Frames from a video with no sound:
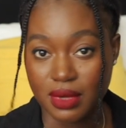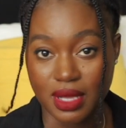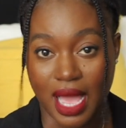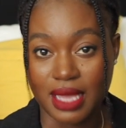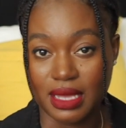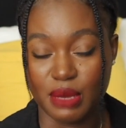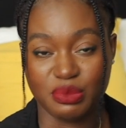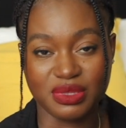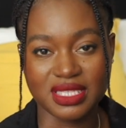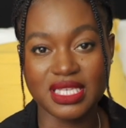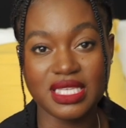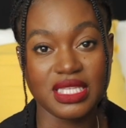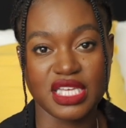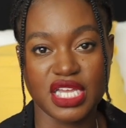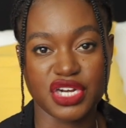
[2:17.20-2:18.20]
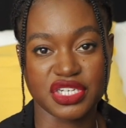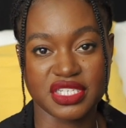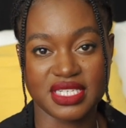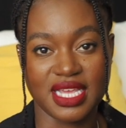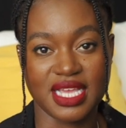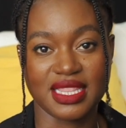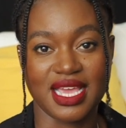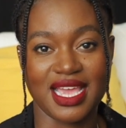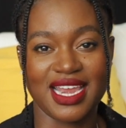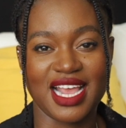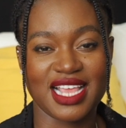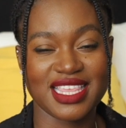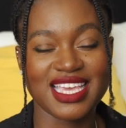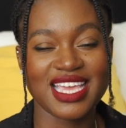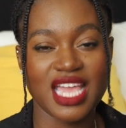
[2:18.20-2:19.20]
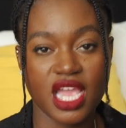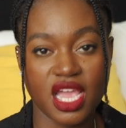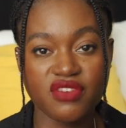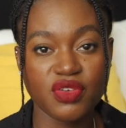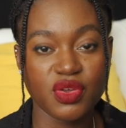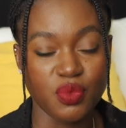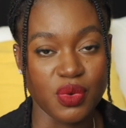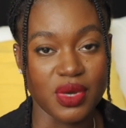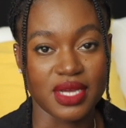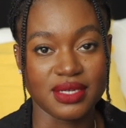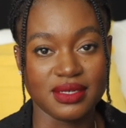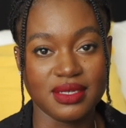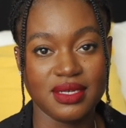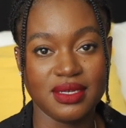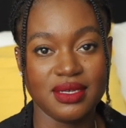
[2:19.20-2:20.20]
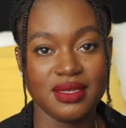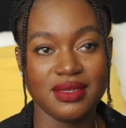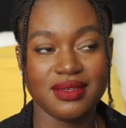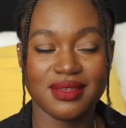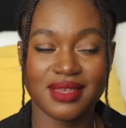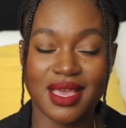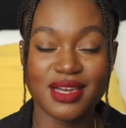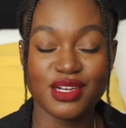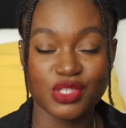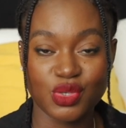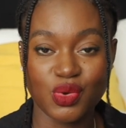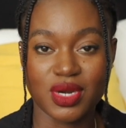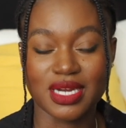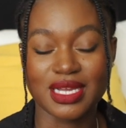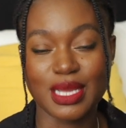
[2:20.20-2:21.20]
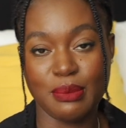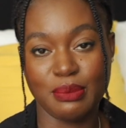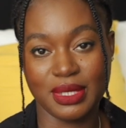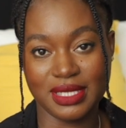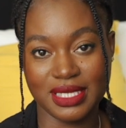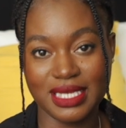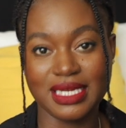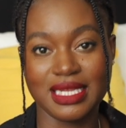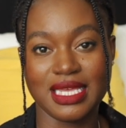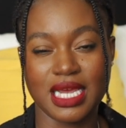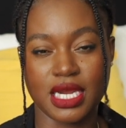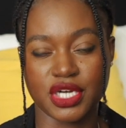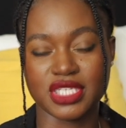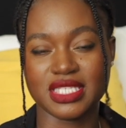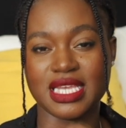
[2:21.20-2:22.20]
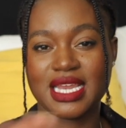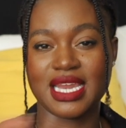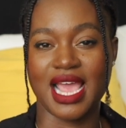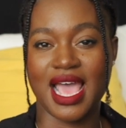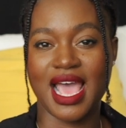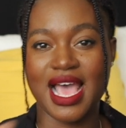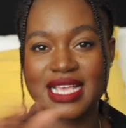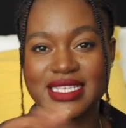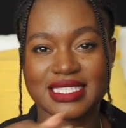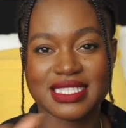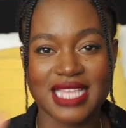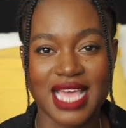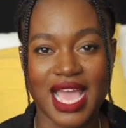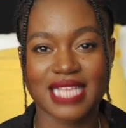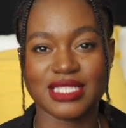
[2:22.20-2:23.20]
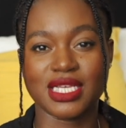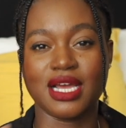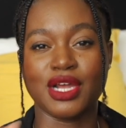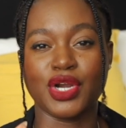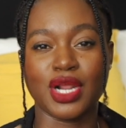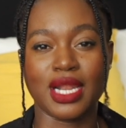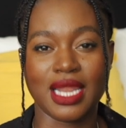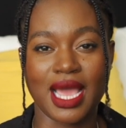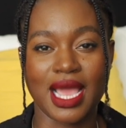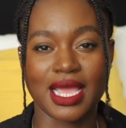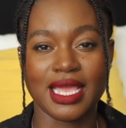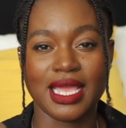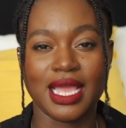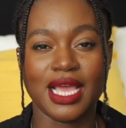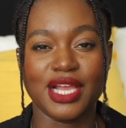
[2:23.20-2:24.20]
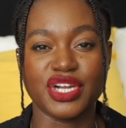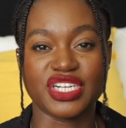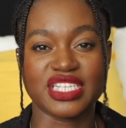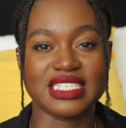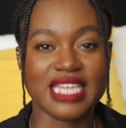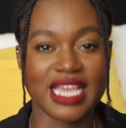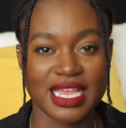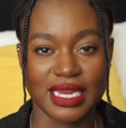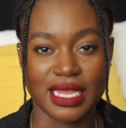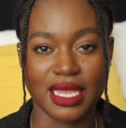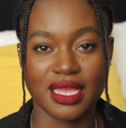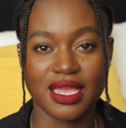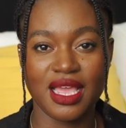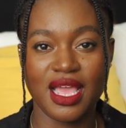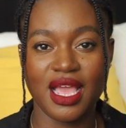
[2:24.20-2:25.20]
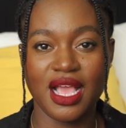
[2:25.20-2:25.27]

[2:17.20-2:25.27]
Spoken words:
I completely understand that. And I think everyone kind of sort of completely understand that, has that underlying understanding.